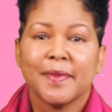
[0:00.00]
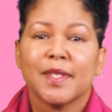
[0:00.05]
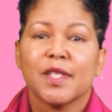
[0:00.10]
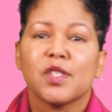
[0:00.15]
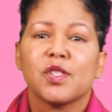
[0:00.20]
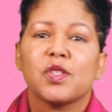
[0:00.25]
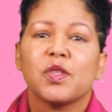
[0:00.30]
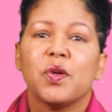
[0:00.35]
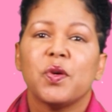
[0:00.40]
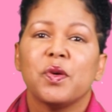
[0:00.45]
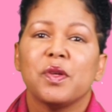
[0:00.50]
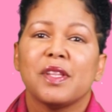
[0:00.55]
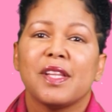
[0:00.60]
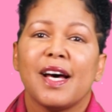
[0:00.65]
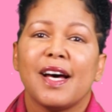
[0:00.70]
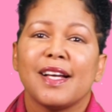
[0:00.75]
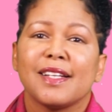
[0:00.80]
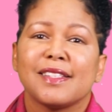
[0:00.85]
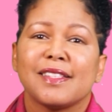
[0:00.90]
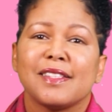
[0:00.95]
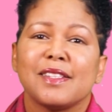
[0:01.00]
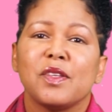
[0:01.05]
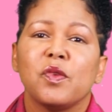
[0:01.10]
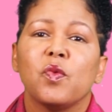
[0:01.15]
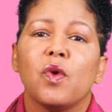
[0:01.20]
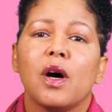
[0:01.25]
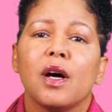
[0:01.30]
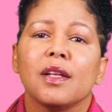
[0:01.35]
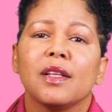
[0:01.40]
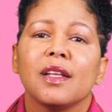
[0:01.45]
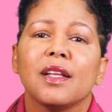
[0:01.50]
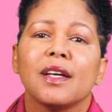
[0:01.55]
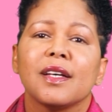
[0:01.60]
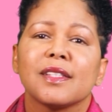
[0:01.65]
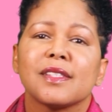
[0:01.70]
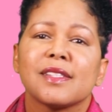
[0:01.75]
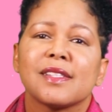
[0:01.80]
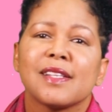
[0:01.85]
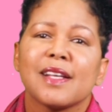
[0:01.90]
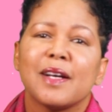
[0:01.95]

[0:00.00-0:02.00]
So that the one that